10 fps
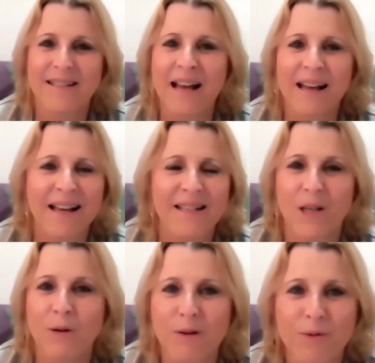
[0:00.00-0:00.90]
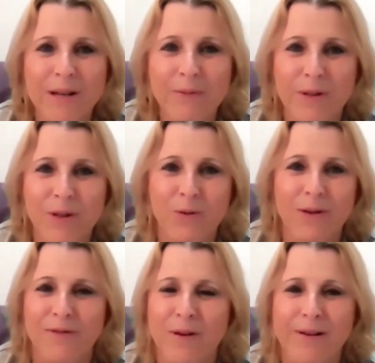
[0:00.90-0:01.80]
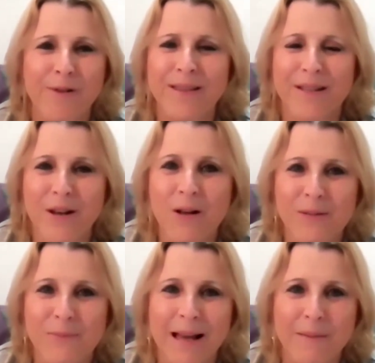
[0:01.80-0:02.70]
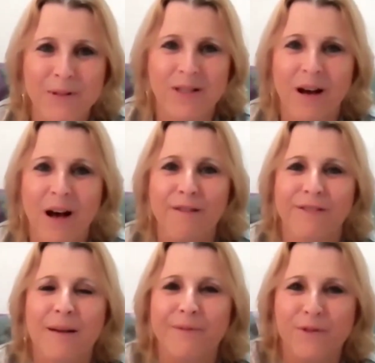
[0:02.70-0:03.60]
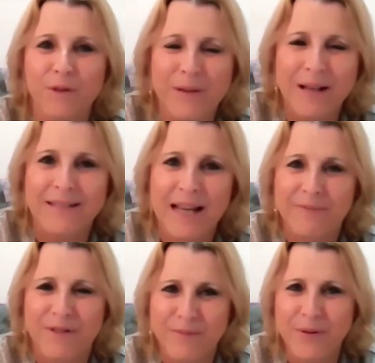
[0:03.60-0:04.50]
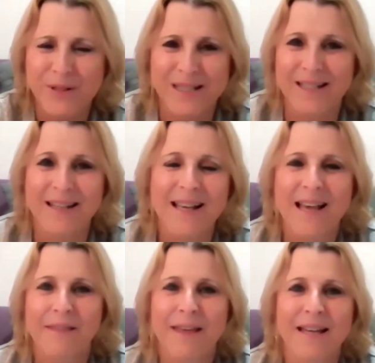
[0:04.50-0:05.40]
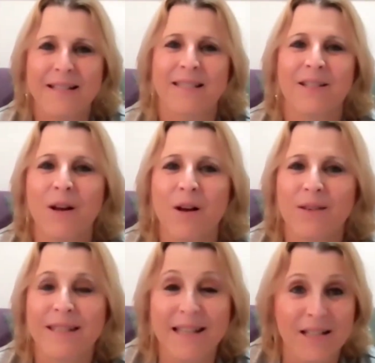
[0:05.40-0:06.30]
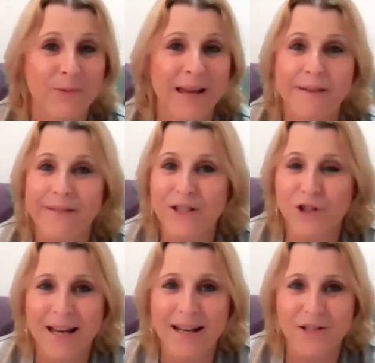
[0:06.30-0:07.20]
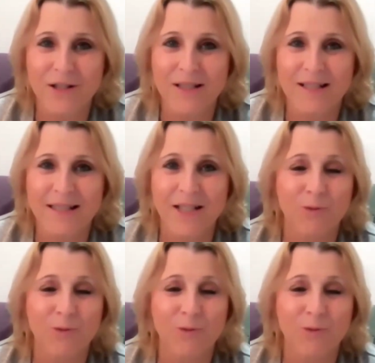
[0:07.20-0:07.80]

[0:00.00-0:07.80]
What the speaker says: And I so agree with you. And for everyone that knows me, I'm also a half cup, full cup type of person that, yes, we have our challenges.